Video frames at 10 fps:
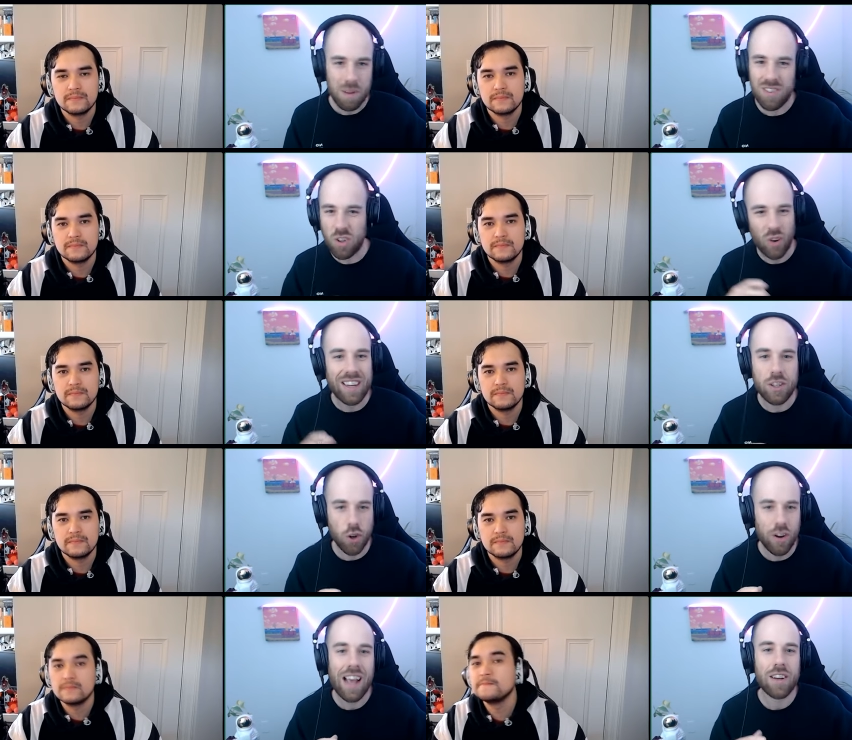Speaker 1: Mr.
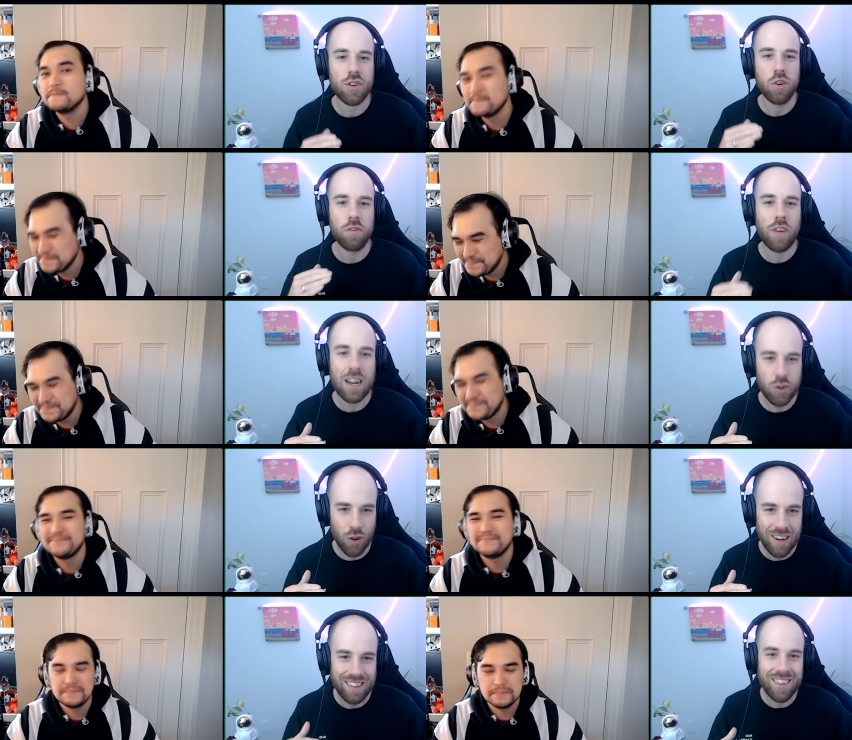International
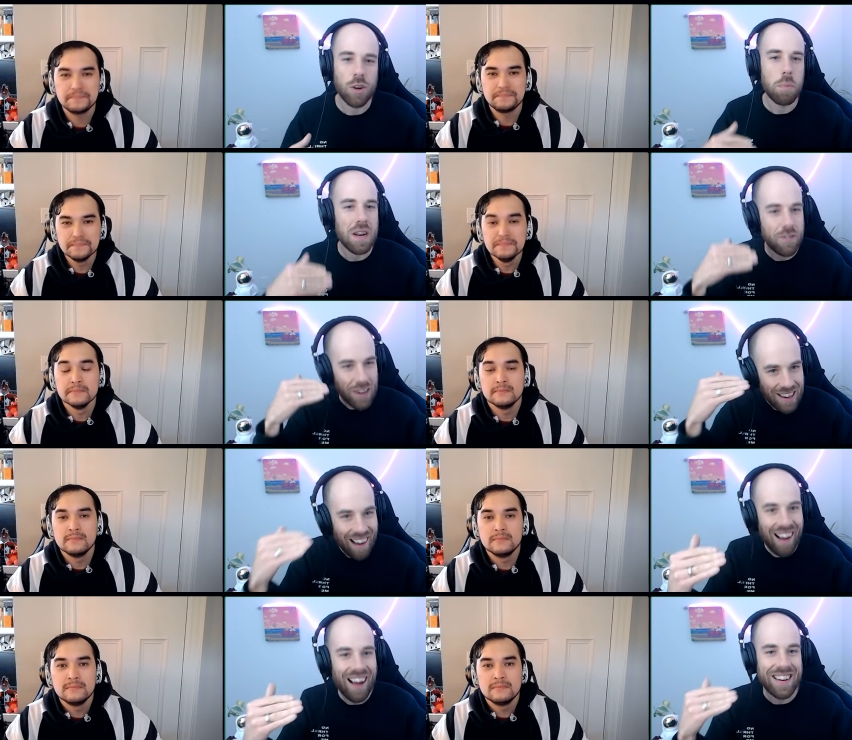Veteran, a little bit of a
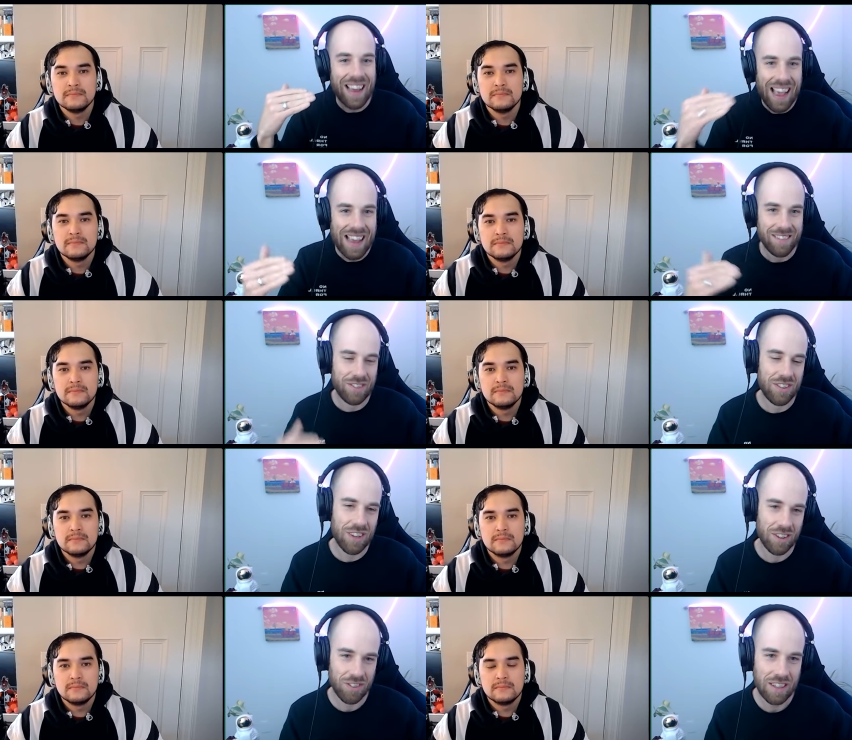nod ahead of these
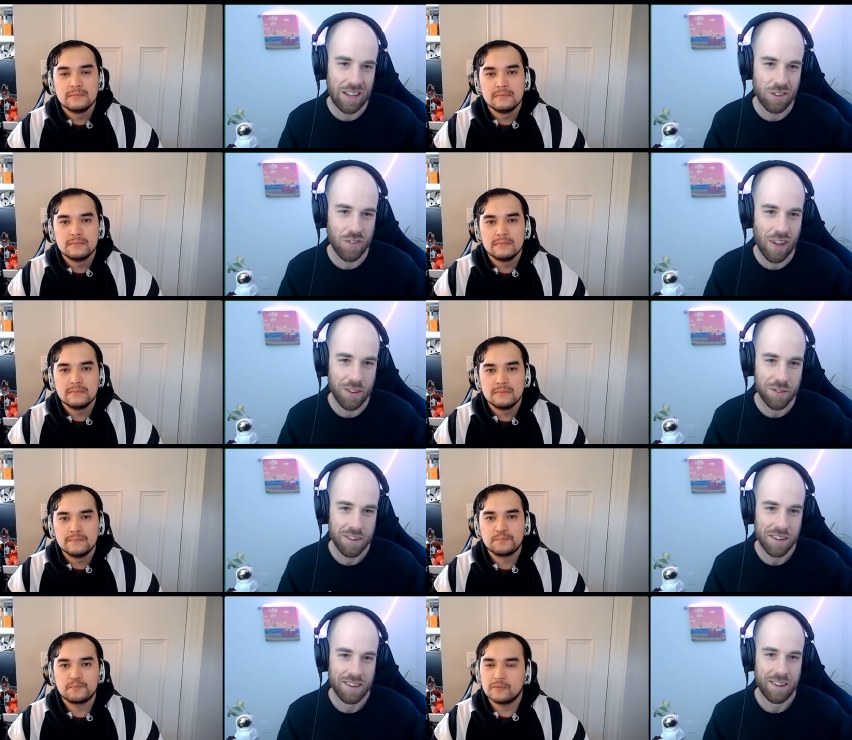LCS
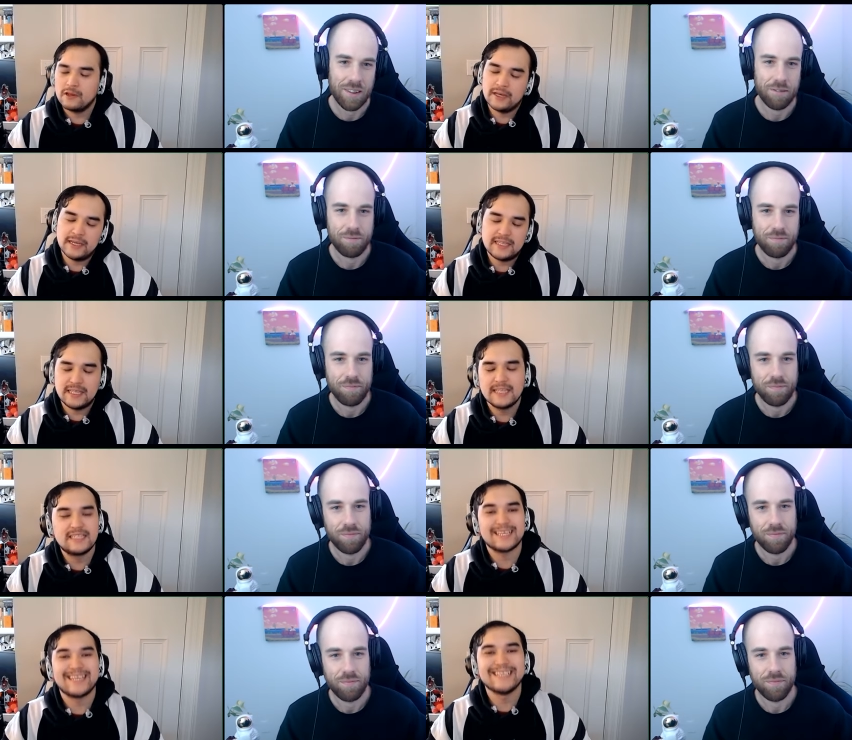fellas.
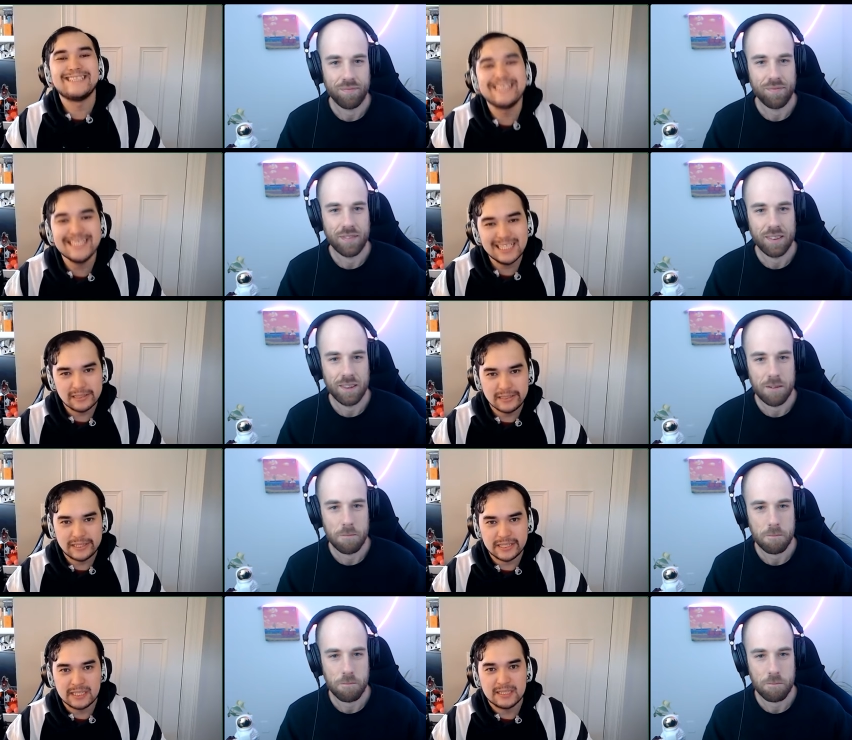
Speaker 2: It's the
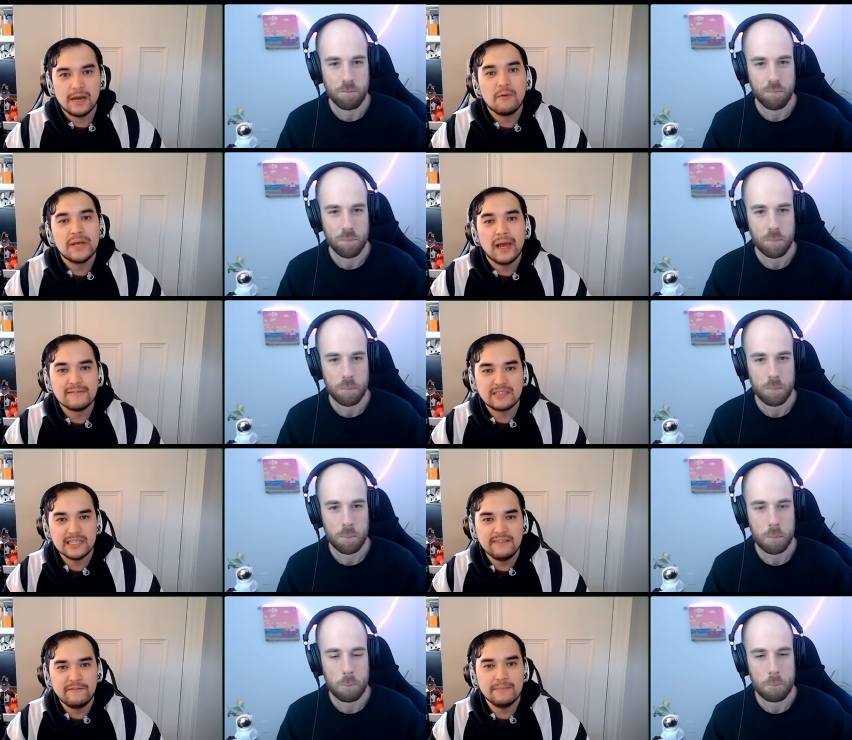consistency that we have
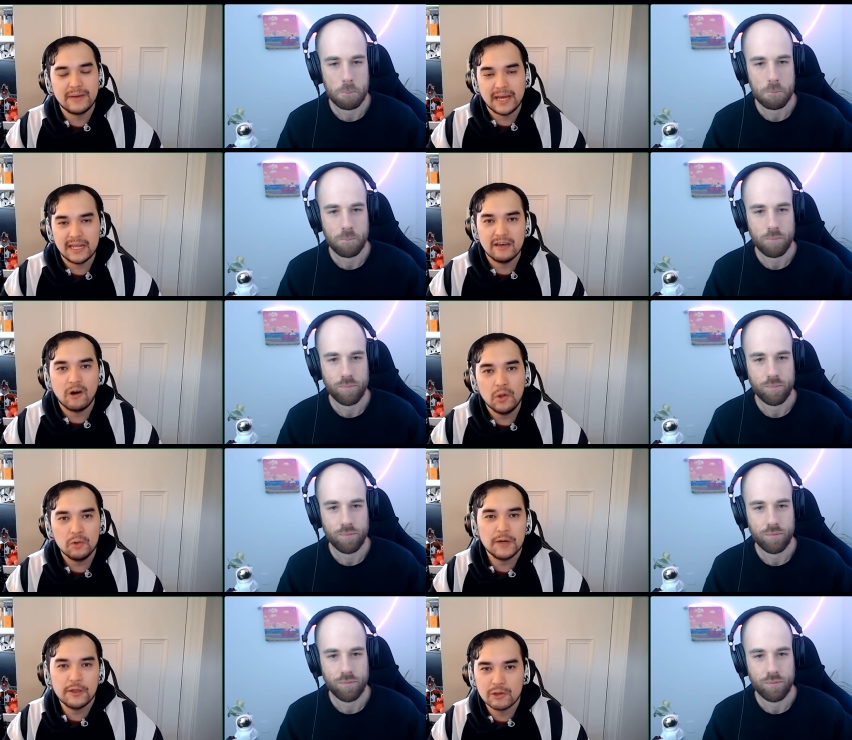seen from Betty all
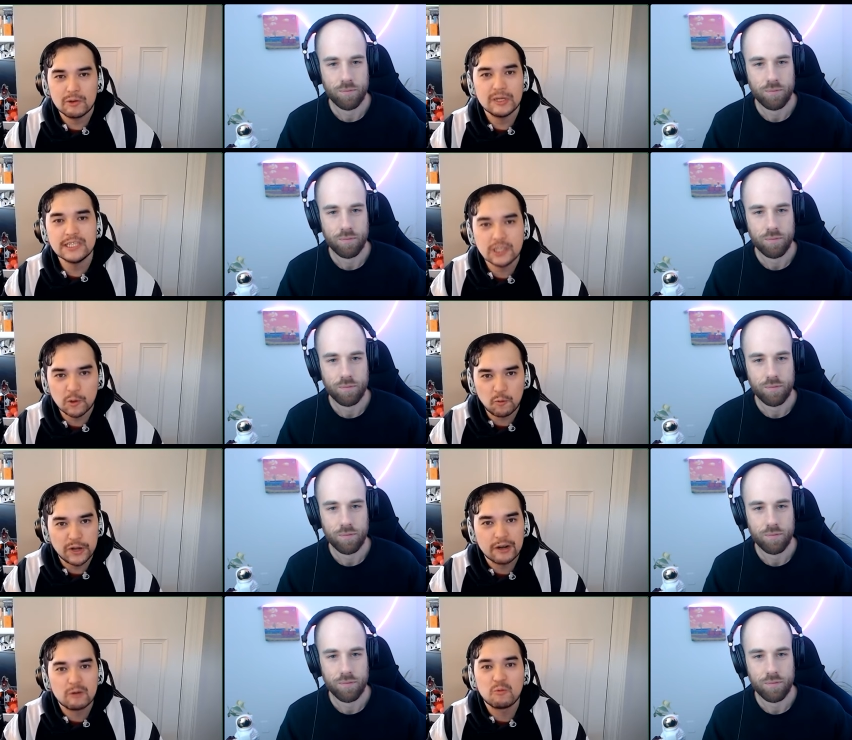the way through his
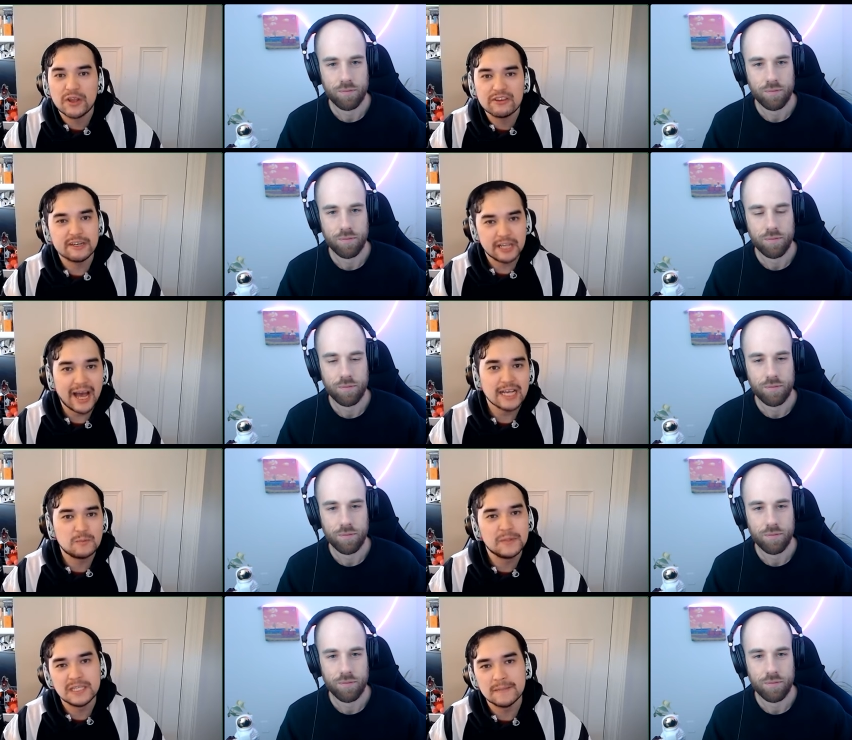career, whether it has been